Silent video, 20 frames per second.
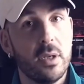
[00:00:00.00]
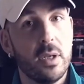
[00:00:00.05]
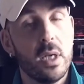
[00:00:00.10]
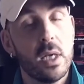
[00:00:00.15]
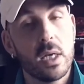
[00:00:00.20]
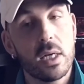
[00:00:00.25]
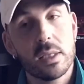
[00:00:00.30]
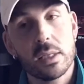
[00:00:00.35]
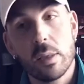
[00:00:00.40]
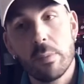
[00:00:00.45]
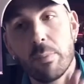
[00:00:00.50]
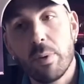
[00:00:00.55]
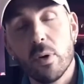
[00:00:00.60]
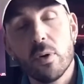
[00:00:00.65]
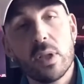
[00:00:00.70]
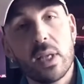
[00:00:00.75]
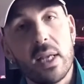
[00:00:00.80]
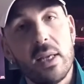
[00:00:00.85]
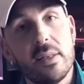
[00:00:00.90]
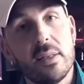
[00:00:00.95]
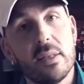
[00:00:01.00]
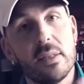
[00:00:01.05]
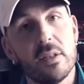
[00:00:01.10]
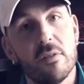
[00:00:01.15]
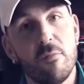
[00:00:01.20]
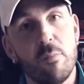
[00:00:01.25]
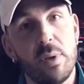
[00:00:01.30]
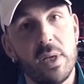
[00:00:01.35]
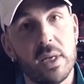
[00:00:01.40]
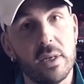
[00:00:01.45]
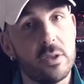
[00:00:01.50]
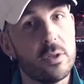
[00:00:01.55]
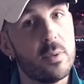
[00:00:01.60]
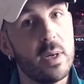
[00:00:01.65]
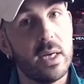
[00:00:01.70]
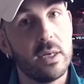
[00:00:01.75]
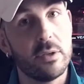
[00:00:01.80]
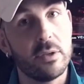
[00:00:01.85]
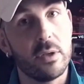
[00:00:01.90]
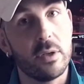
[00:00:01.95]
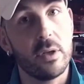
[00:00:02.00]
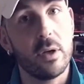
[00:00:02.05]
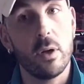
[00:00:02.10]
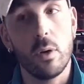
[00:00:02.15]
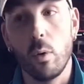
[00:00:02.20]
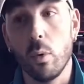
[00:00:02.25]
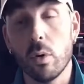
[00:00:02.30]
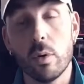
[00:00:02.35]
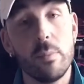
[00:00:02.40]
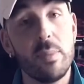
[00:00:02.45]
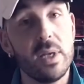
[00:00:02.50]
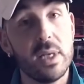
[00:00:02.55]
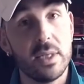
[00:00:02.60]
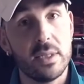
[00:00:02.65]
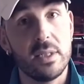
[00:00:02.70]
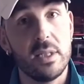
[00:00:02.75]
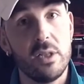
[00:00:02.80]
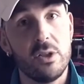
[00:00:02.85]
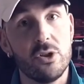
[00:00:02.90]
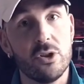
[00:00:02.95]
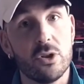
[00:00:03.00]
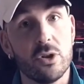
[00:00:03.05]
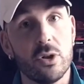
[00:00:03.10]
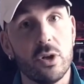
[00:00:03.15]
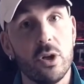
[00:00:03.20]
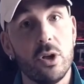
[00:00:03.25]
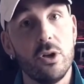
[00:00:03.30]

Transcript: Because in both cases of being a director or being a teacher,